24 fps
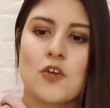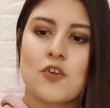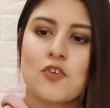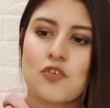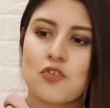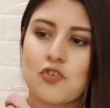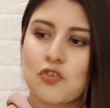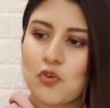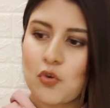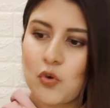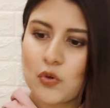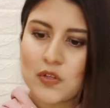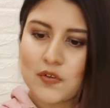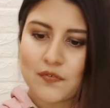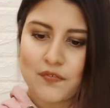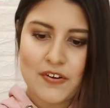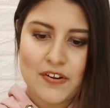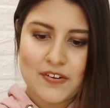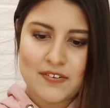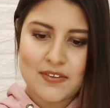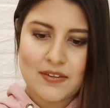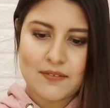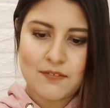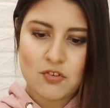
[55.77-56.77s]
So the
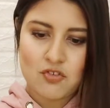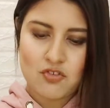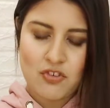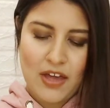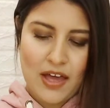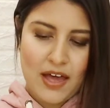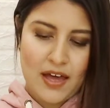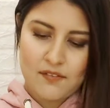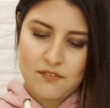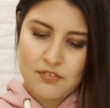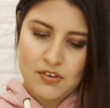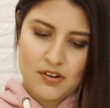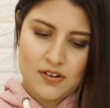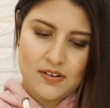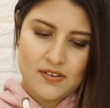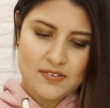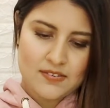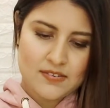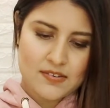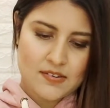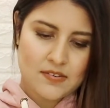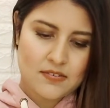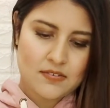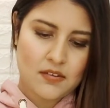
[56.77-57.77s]
first thing which you have here
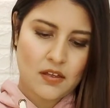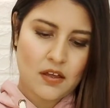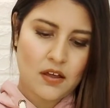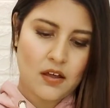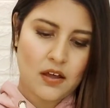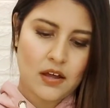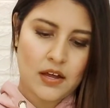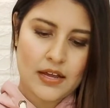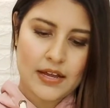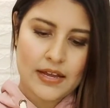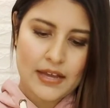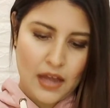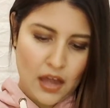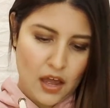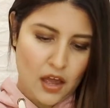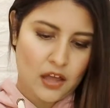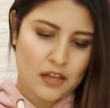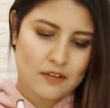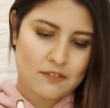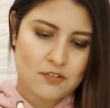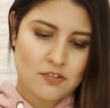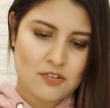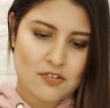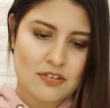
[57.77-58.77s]
is this
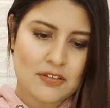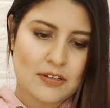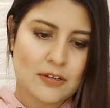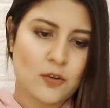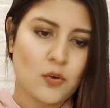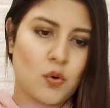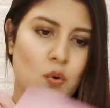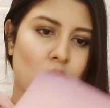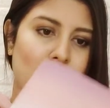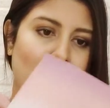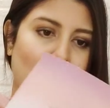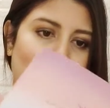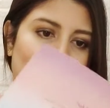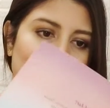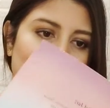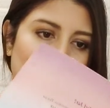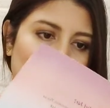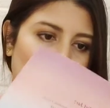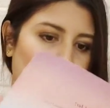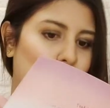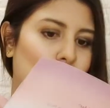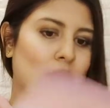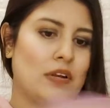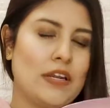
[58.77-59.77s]
card, which is Glow
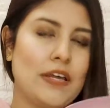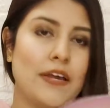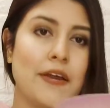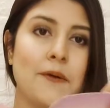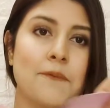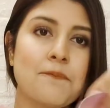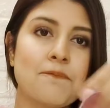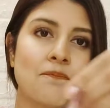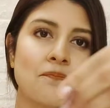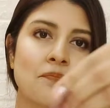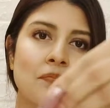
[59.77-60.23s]
Vibes Only.